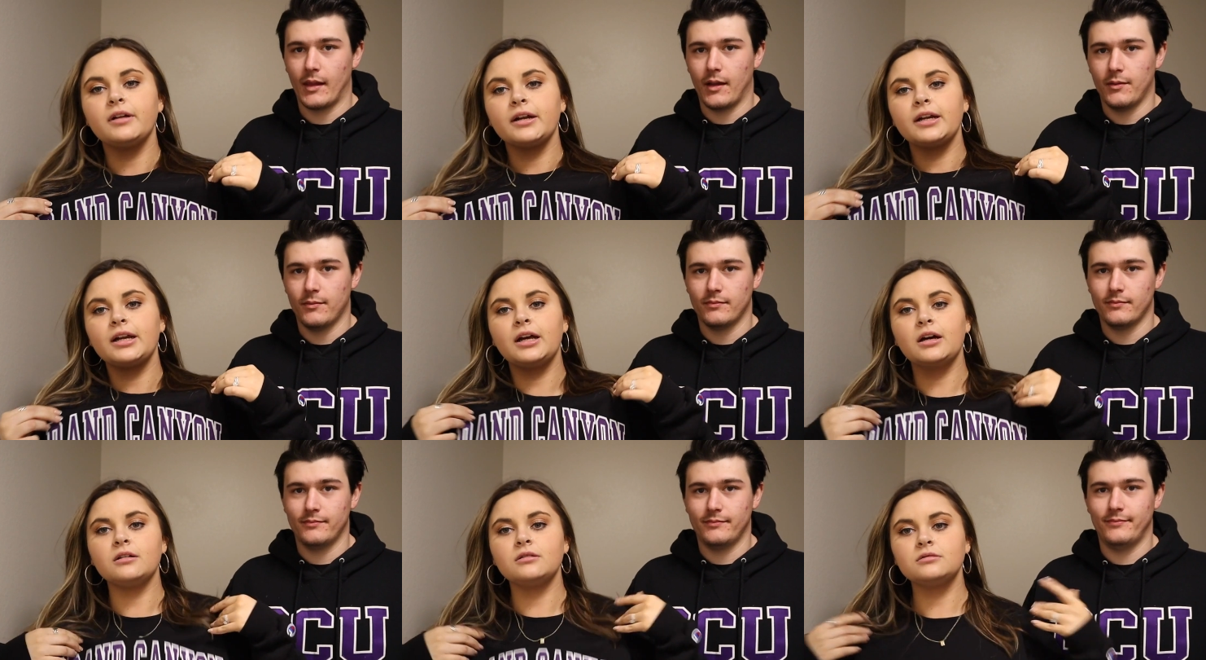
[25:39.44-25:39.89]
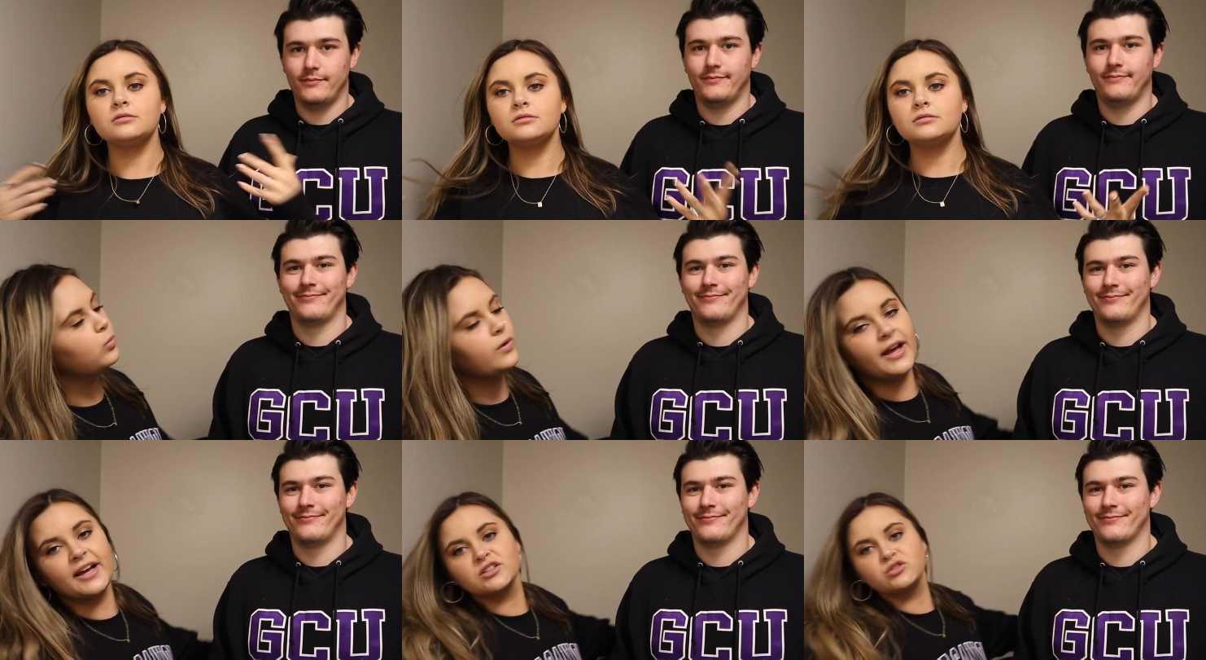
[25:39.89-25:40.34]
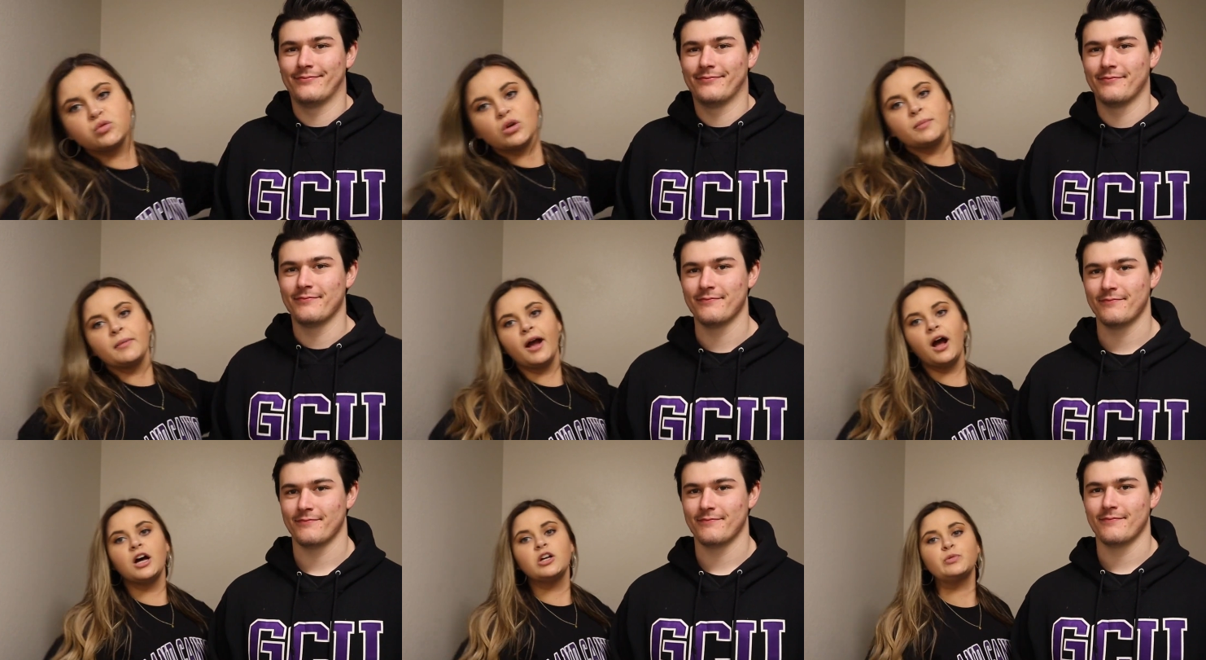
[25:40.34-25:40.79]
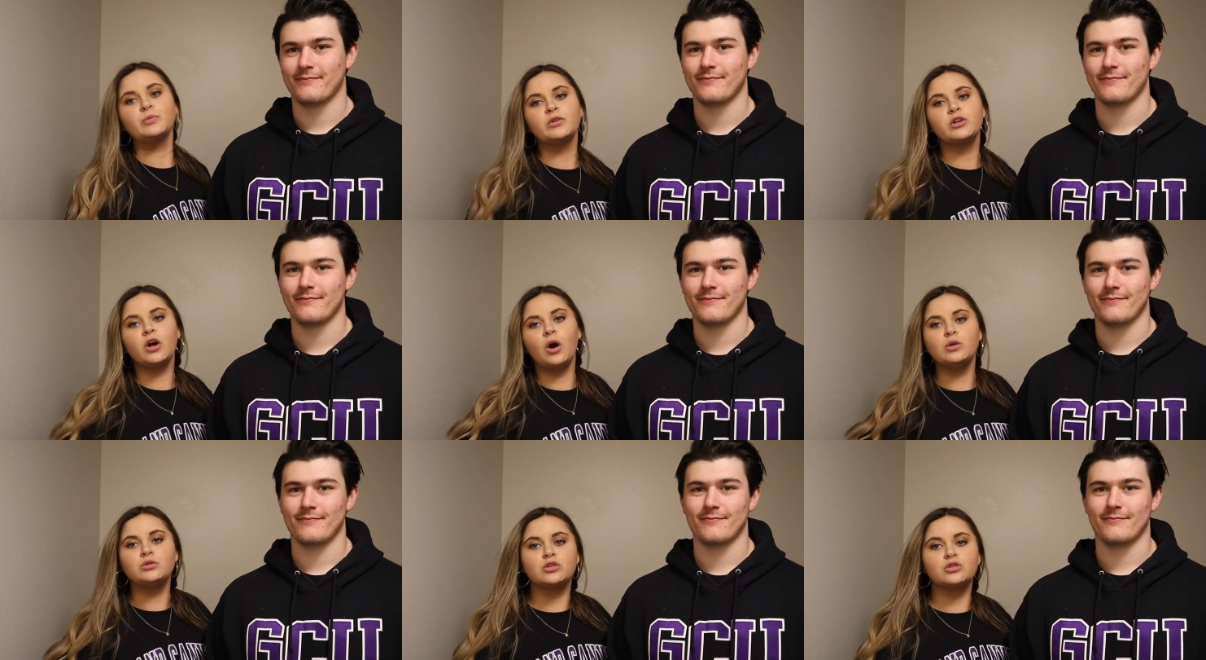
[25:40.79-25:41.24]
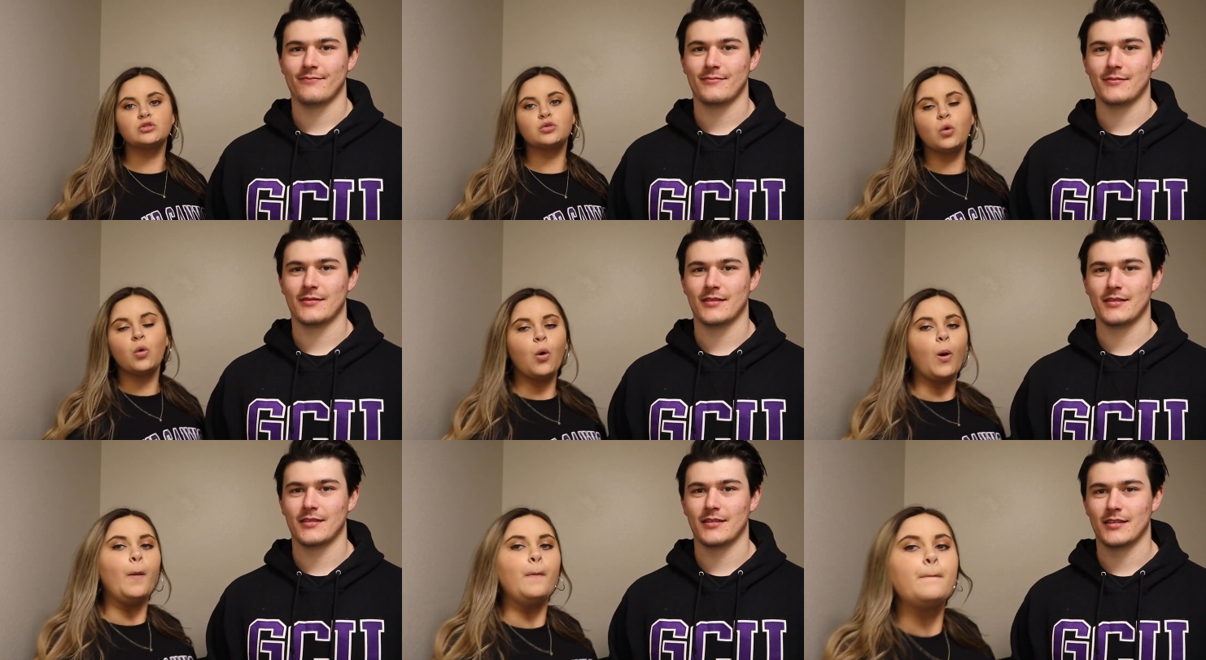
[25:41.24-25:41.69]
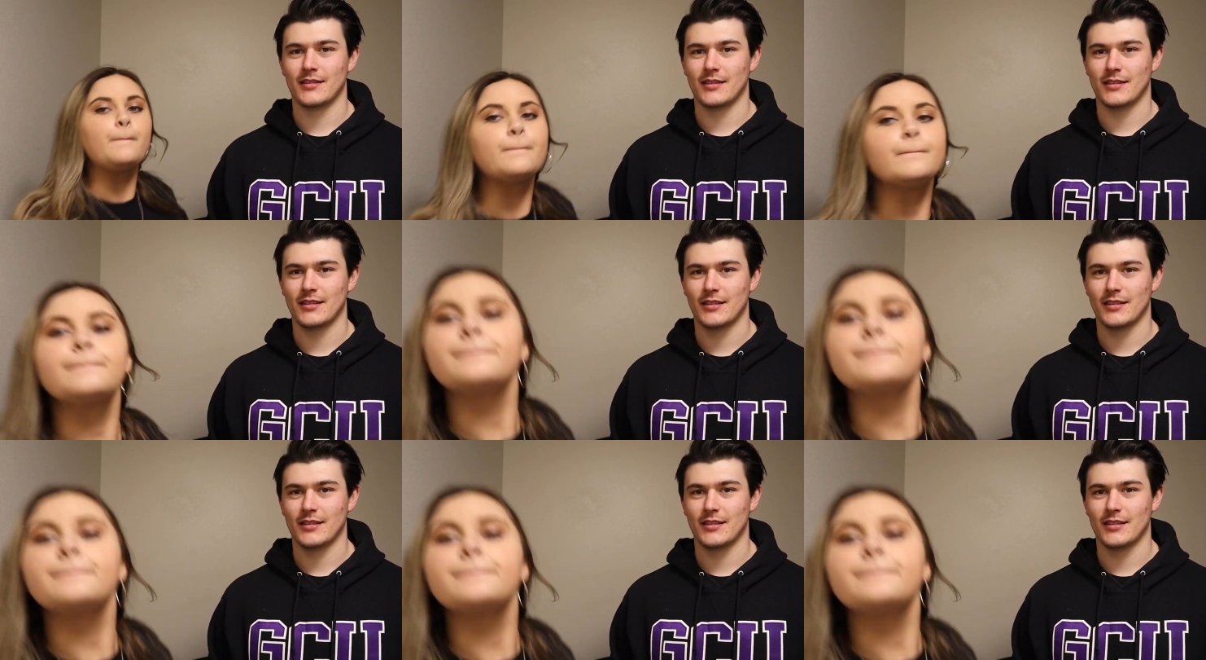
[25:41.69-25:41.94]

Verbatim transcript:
Speaker 1: right now. Guess where my husband goes to school?